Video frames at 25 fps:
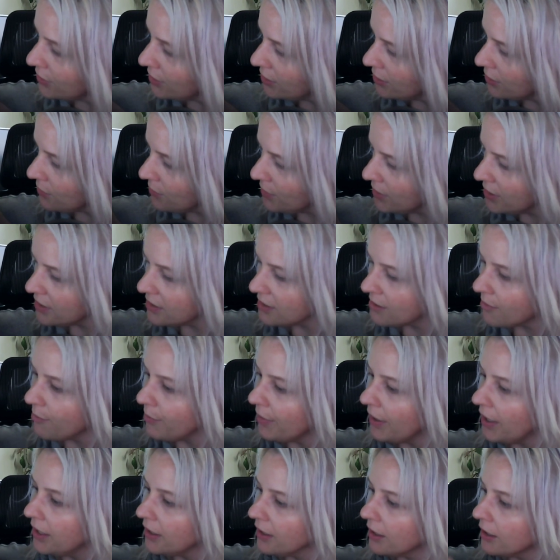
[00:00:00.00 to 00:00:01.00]
This one is a
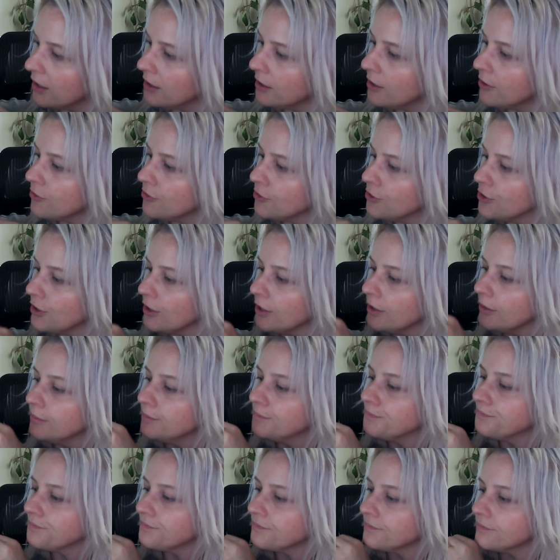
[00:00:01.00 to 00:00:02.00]
button closure,
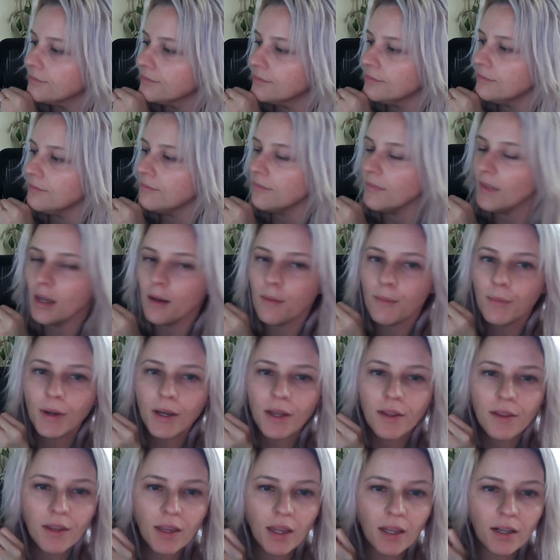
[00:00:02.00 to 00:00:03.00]
but
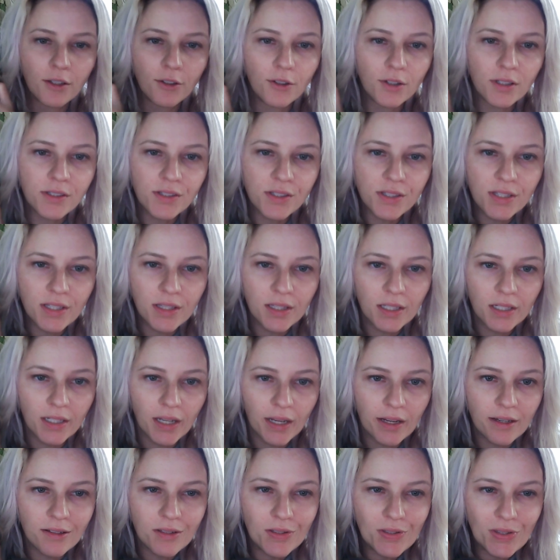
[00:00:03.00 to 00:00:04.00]
again, you can see the
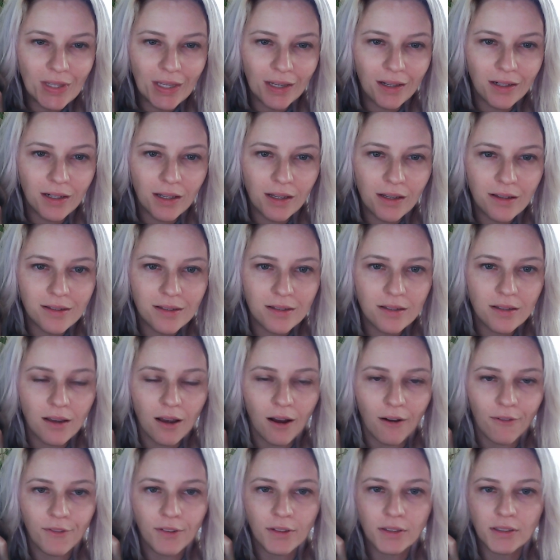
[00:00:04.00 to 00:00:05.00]
nice thickness
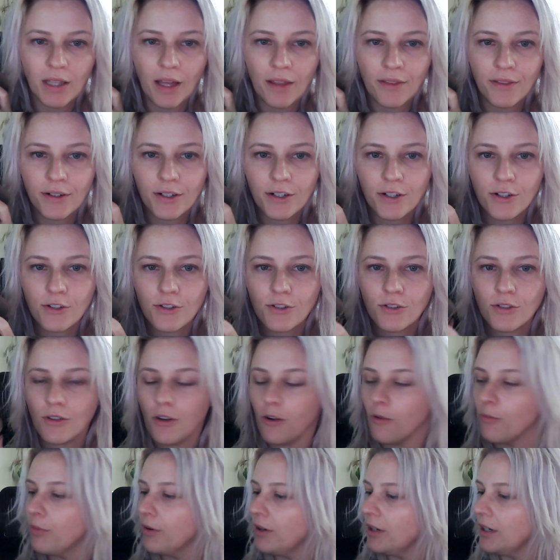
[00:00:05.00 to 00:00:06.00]
of the leather.
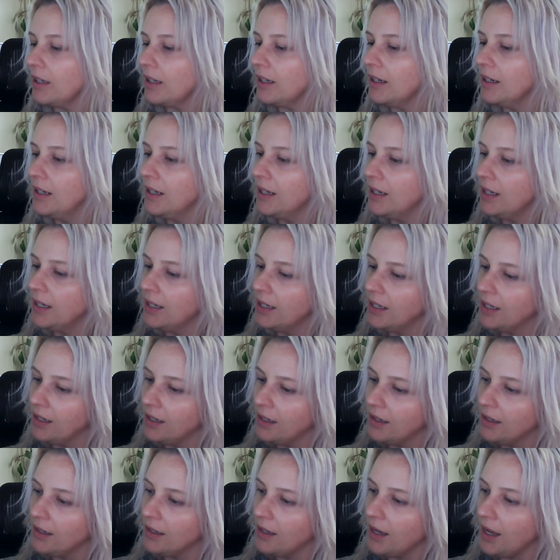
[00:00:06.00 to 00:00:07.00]
So pretty
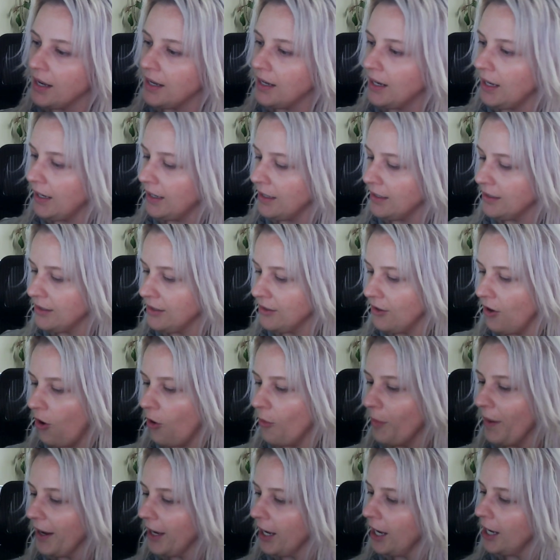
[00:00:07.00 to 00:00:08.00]
and nice. Oh
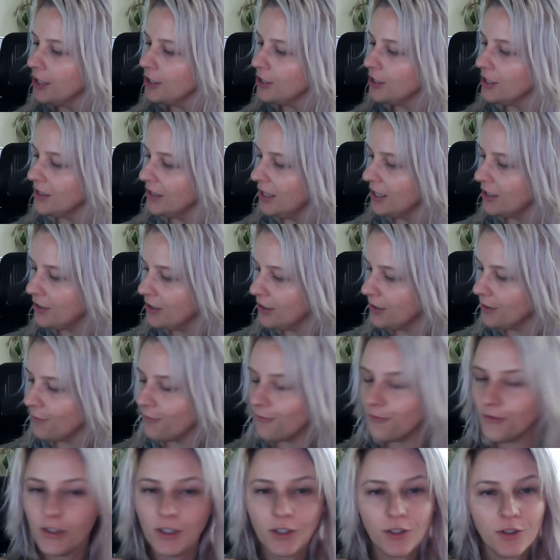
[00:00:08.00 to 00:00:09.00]
my gosh, they just
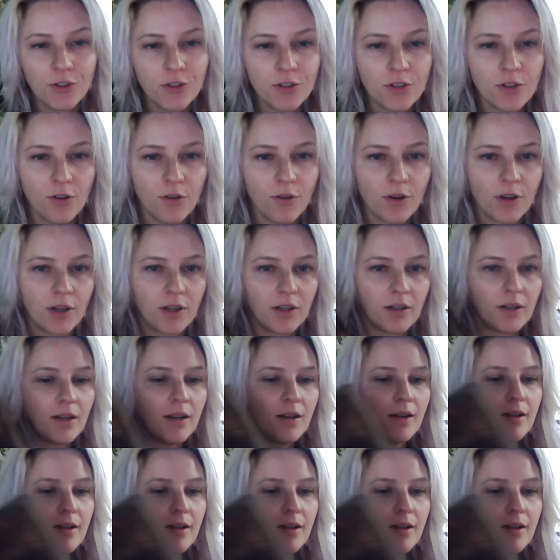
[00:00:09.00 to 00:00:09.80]
feel so good.